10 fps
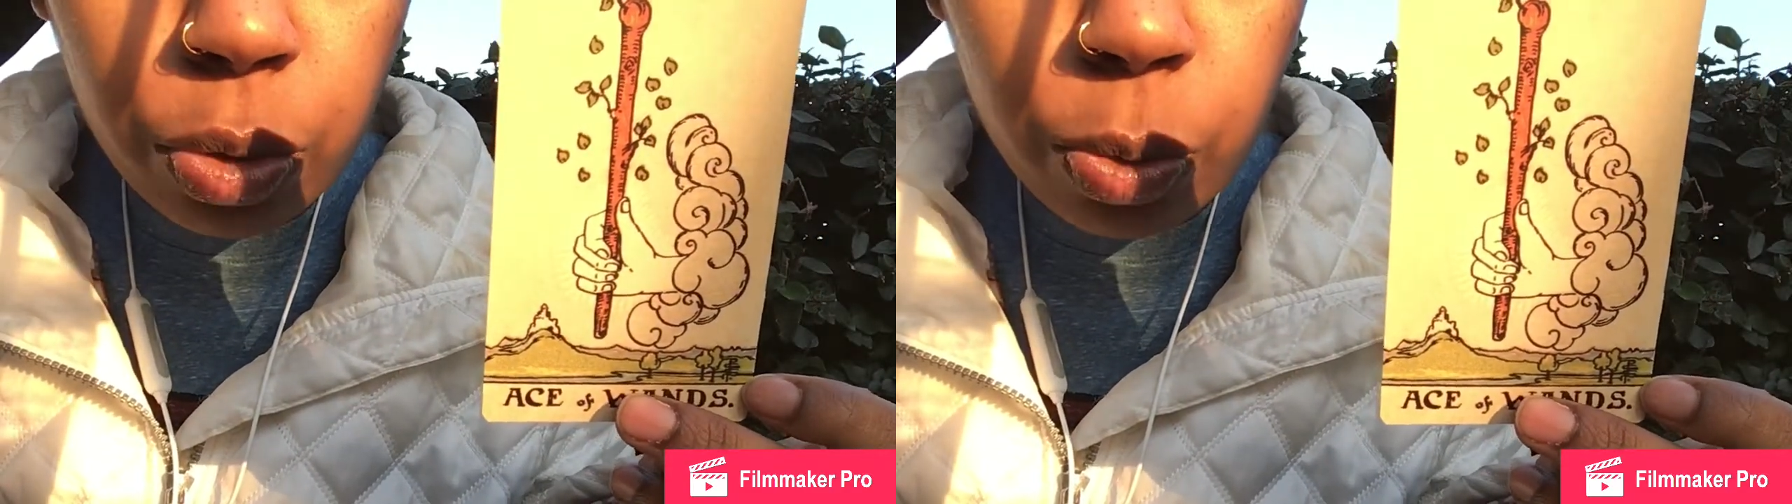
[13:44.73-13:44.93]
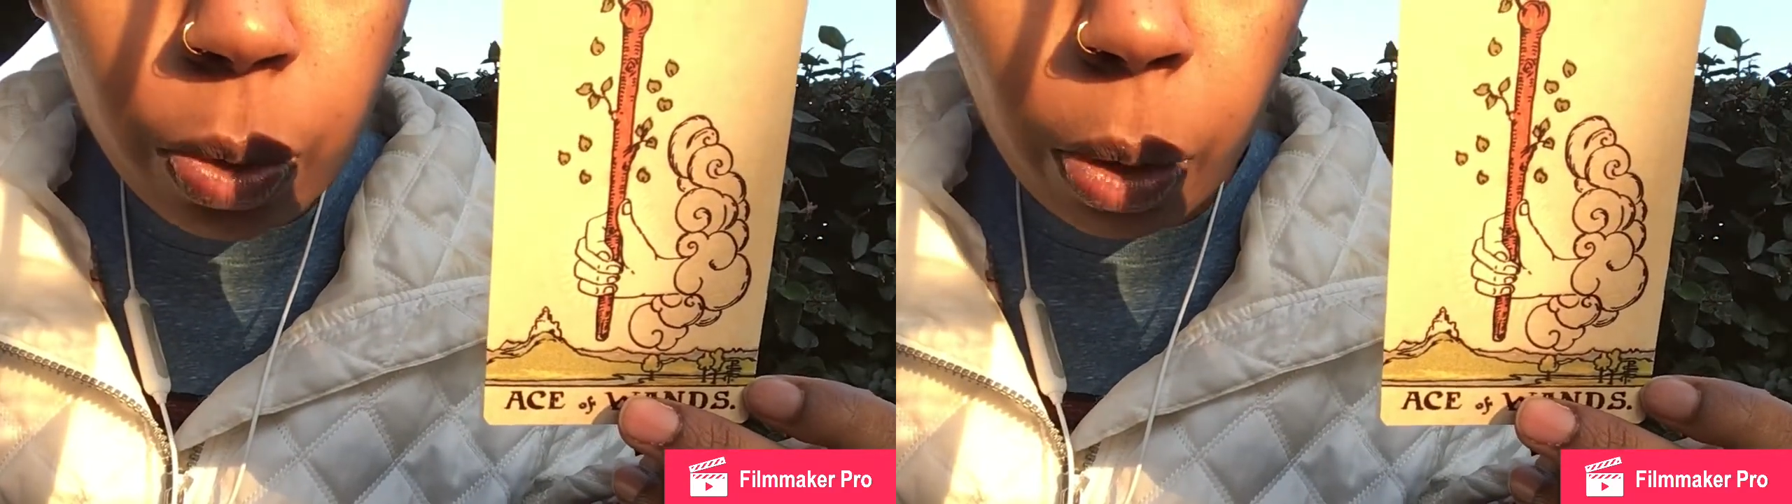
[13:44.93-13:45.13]

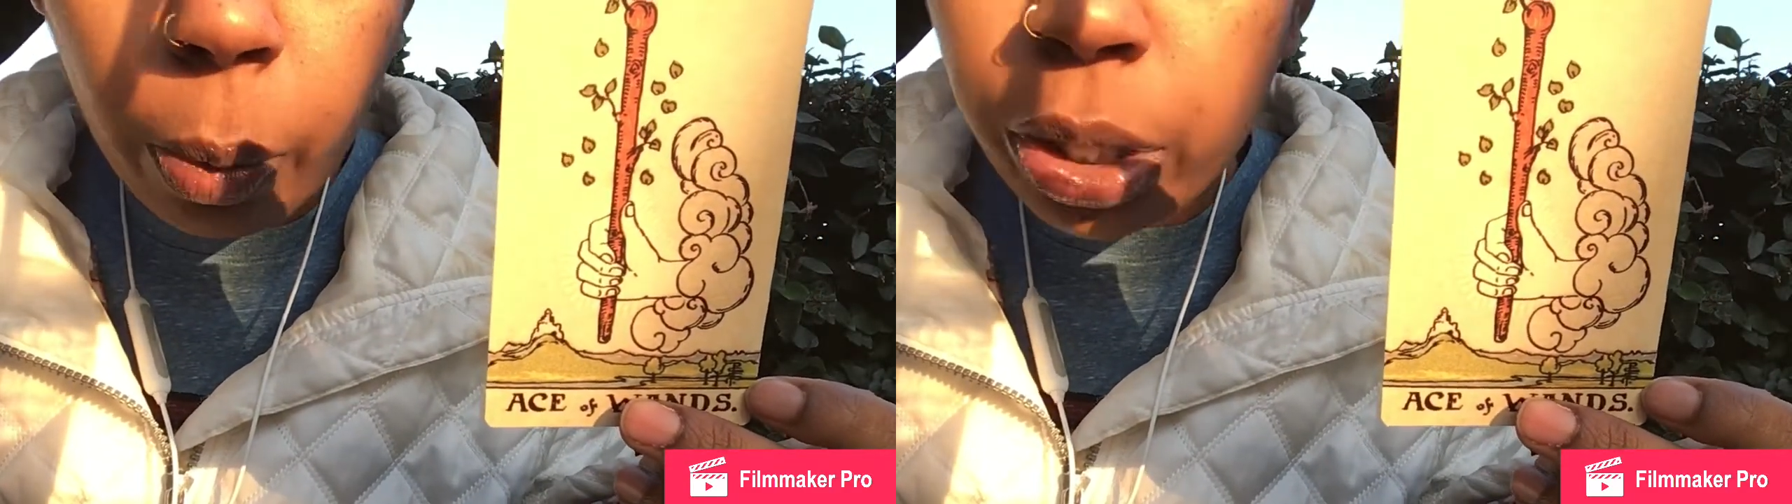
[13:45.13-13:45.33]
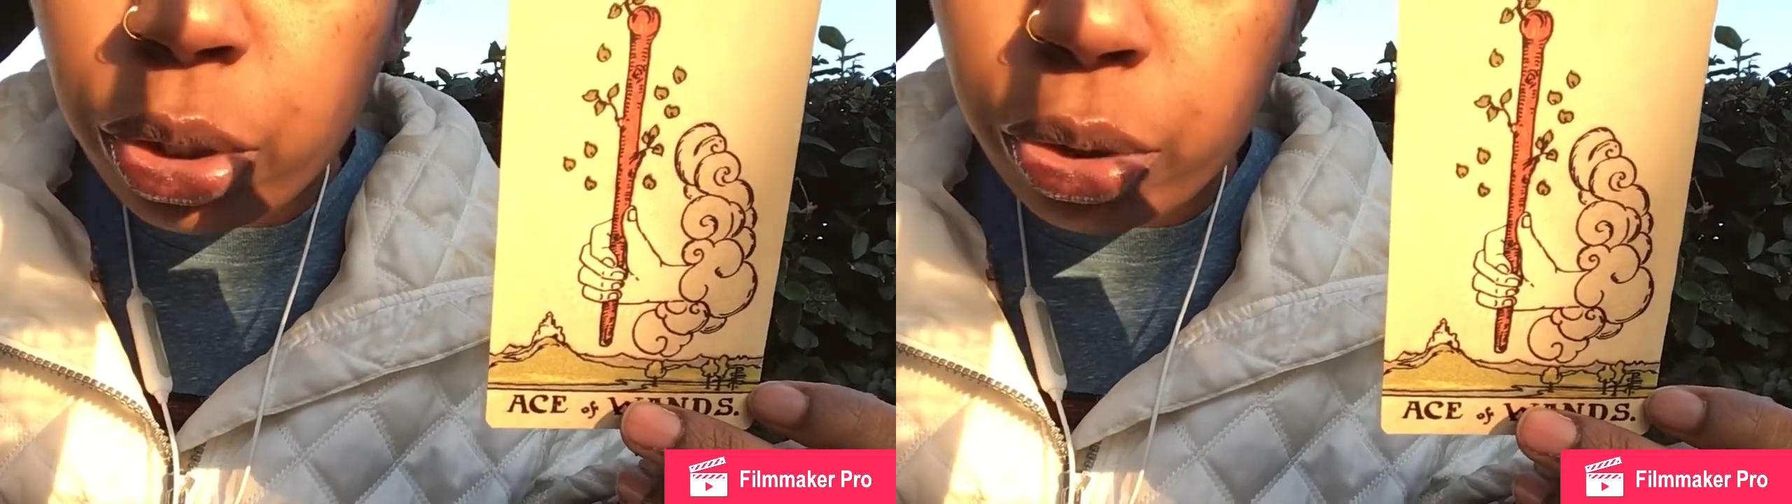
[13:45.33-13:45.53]
you were
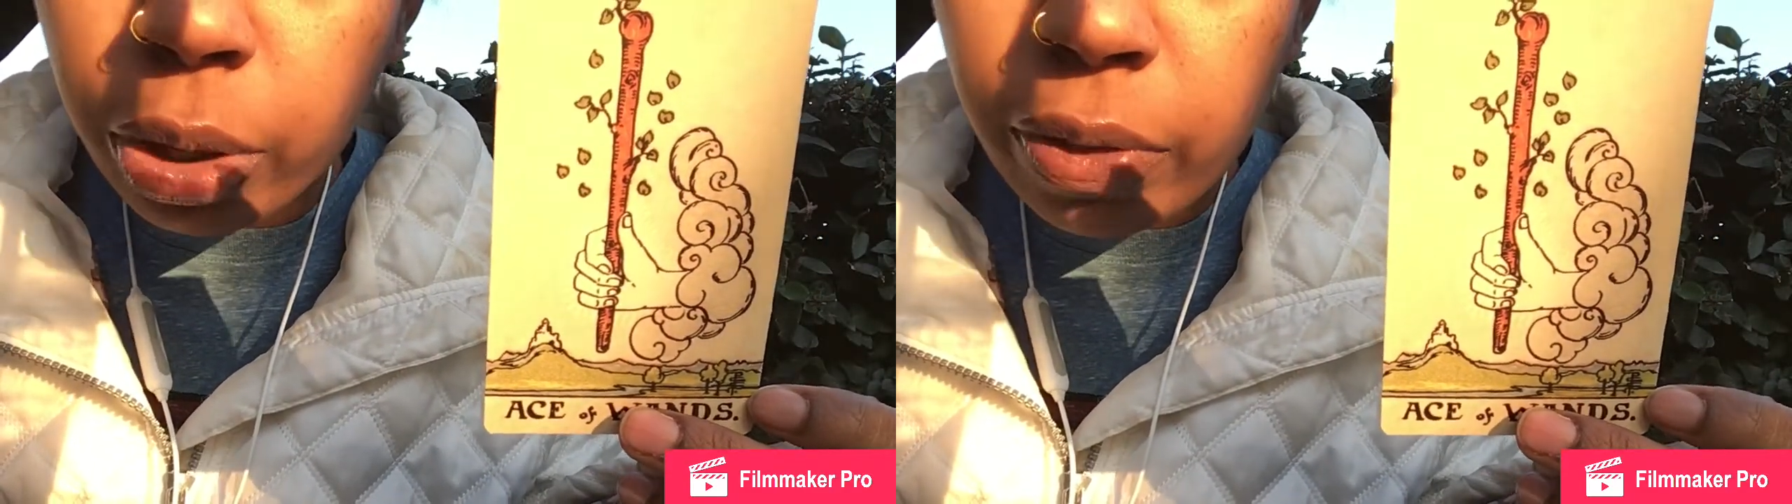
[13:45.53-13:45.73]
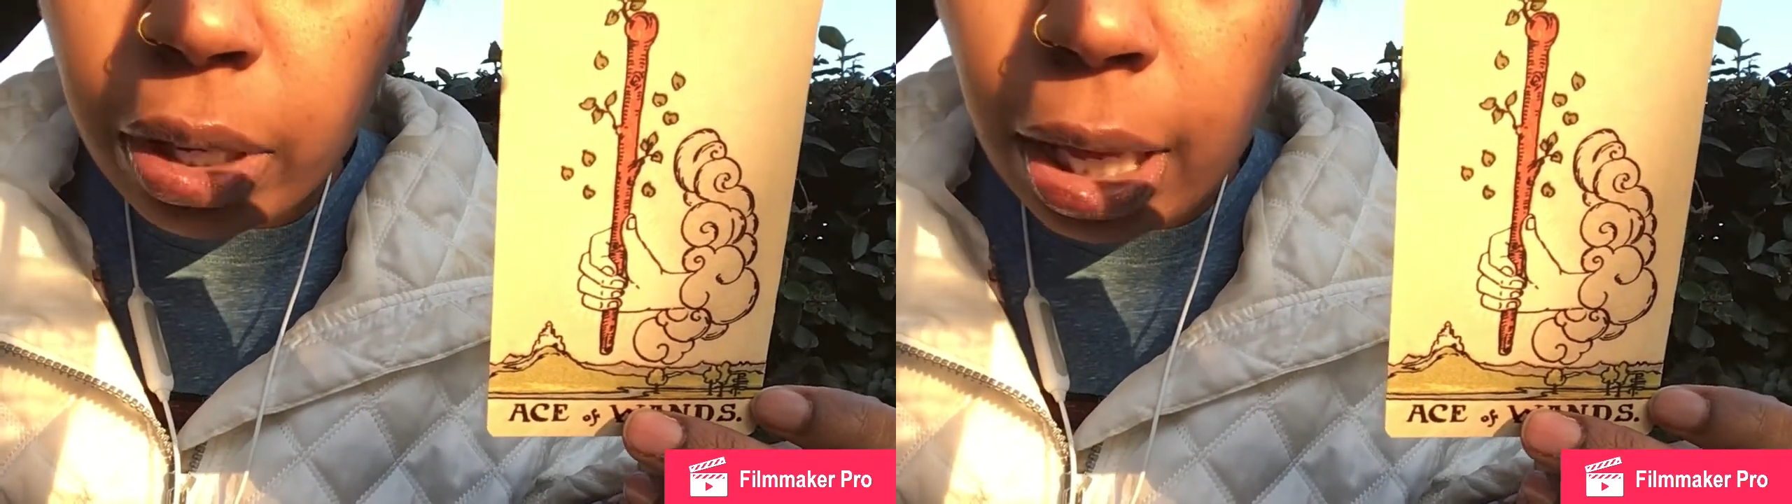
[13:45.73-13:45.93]
once
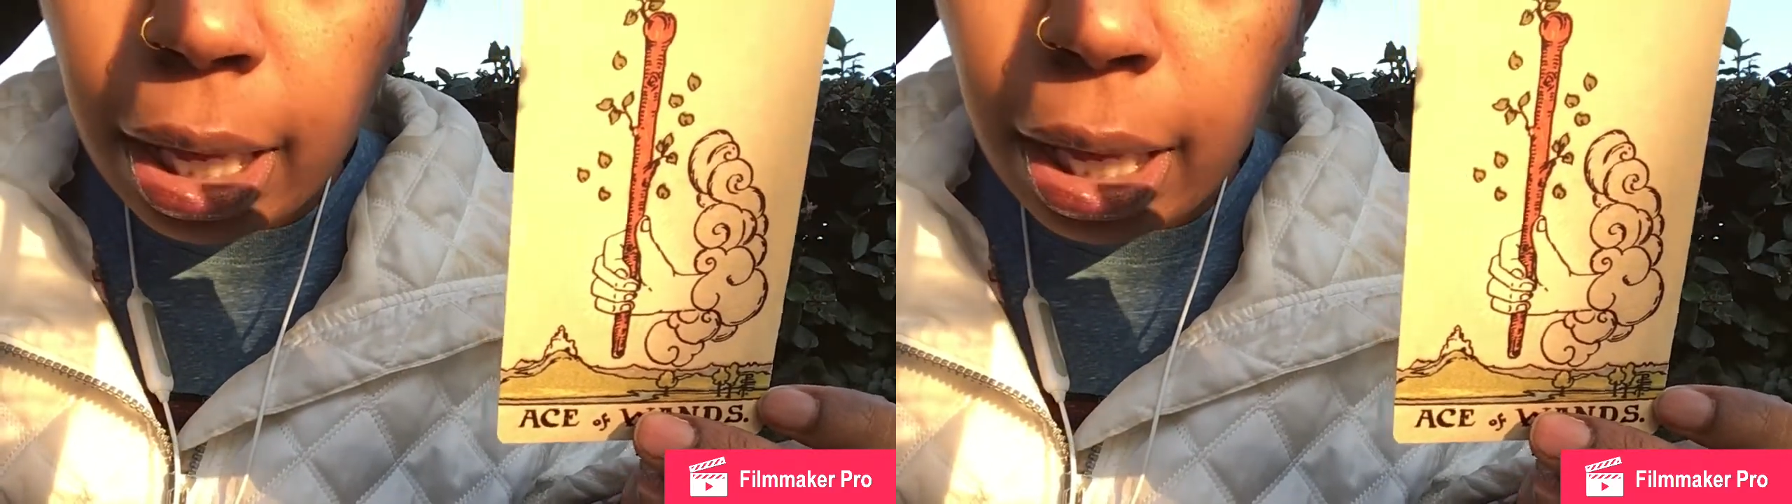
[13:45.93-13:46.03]
driven